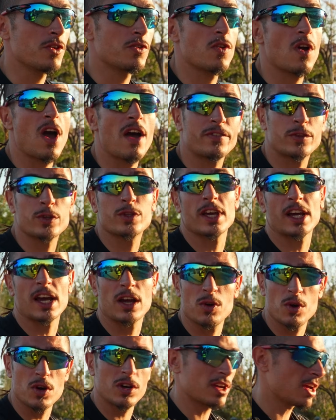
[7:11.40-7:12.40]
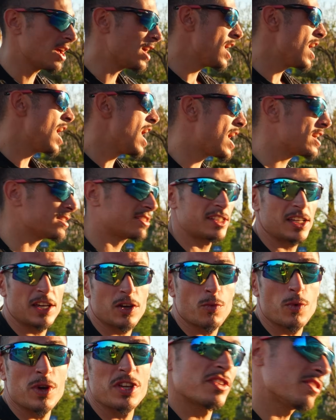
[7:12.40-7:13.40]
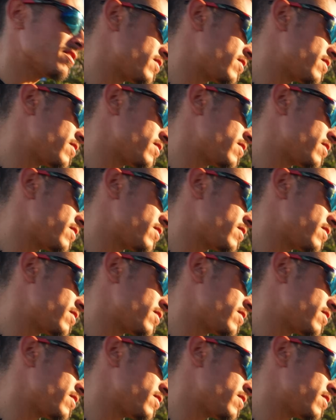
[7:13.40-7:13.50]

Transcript: You have to take a look and see which